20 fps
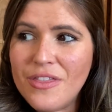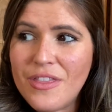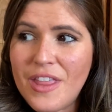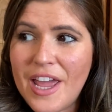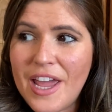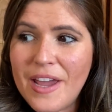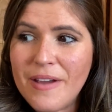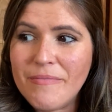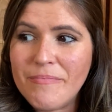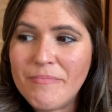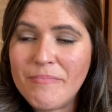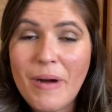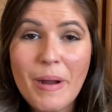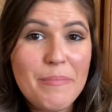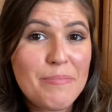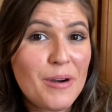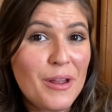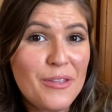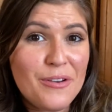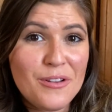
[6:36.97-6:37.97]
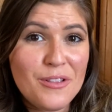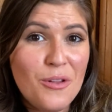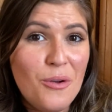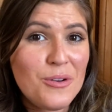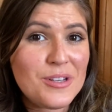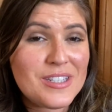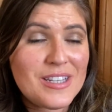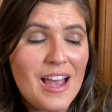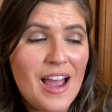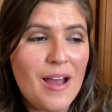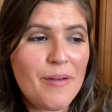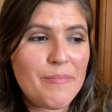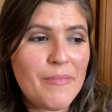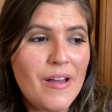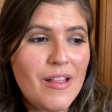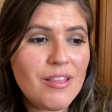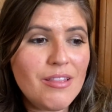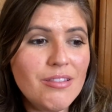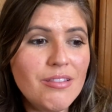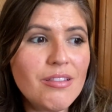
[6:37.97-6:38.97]
um, my brother-in-law Sam
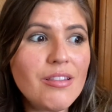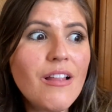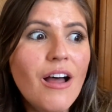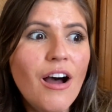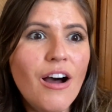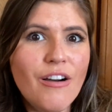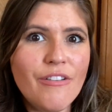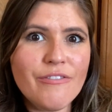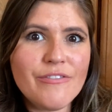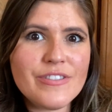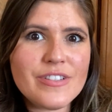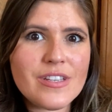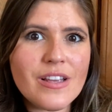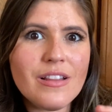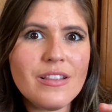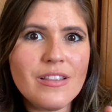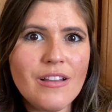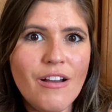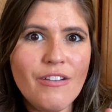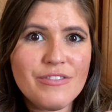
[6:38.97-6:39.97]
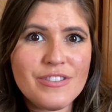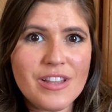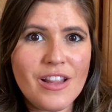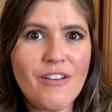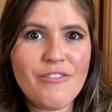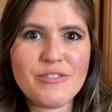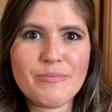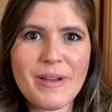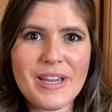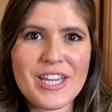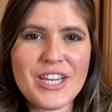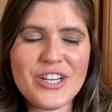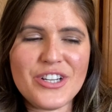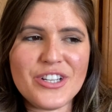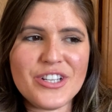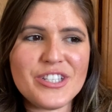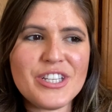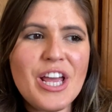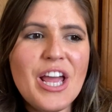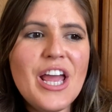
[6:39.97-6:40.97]
loves, loves, loves my
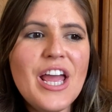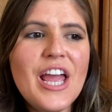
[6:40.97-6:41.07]
quiches.